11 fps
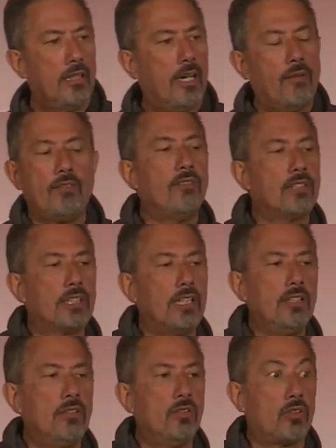I've never
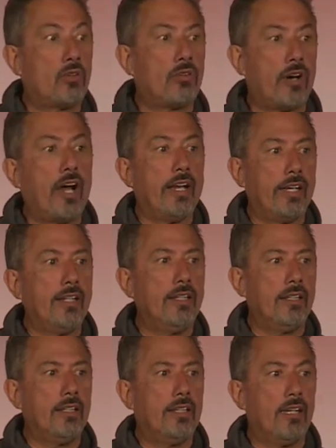seen you
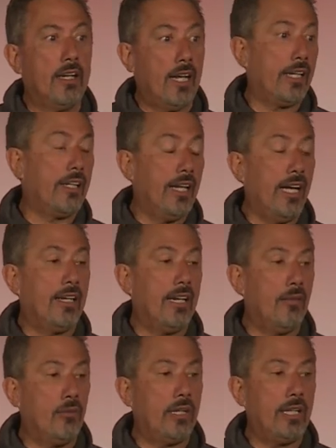crying like that,
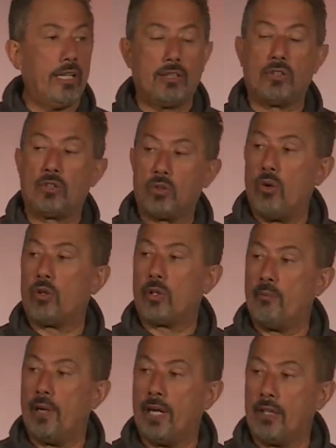and we need to talk
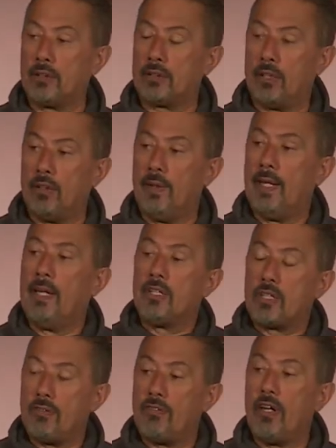about it. So
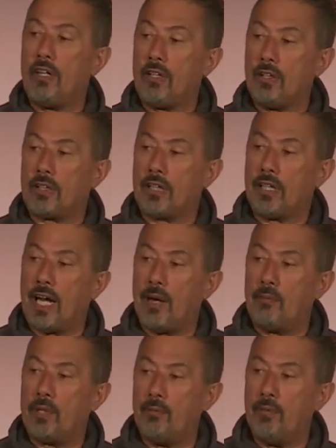she finally got to the
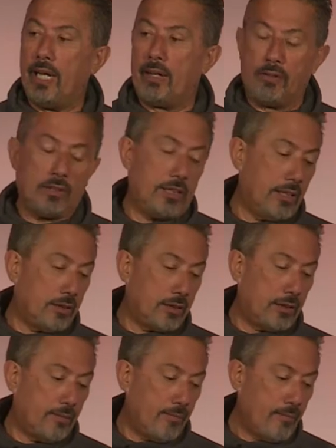hub of the matter, and she goes,